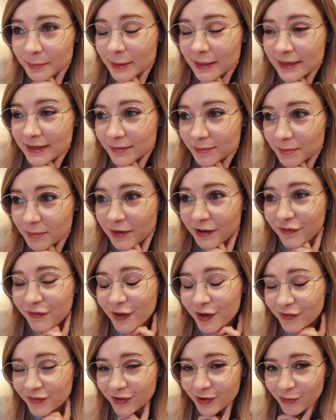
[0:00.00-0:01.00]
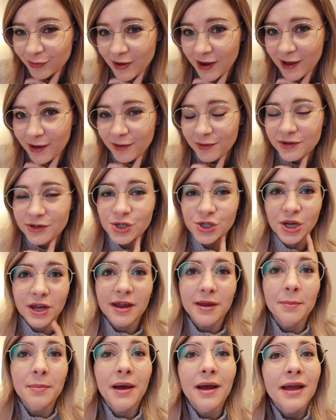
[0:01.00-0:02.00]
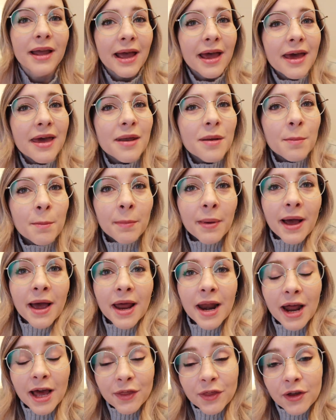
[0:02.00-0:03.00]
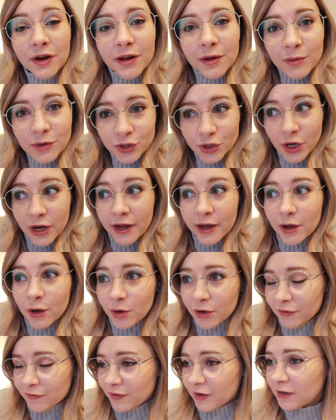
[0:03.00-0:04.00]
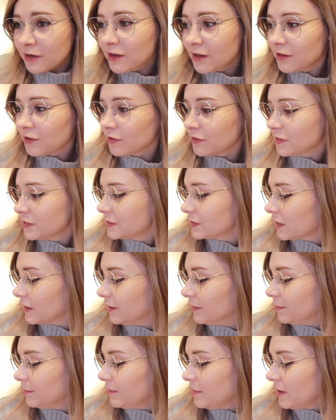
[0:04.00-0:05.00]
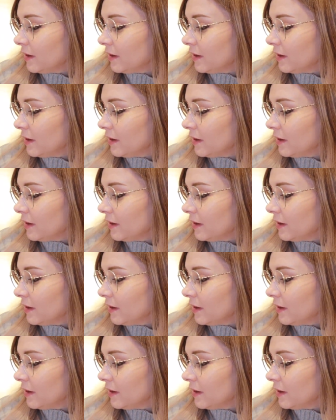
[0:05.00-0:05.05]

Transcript: My favorite round shape again, but I thought I would try out a fun color this time.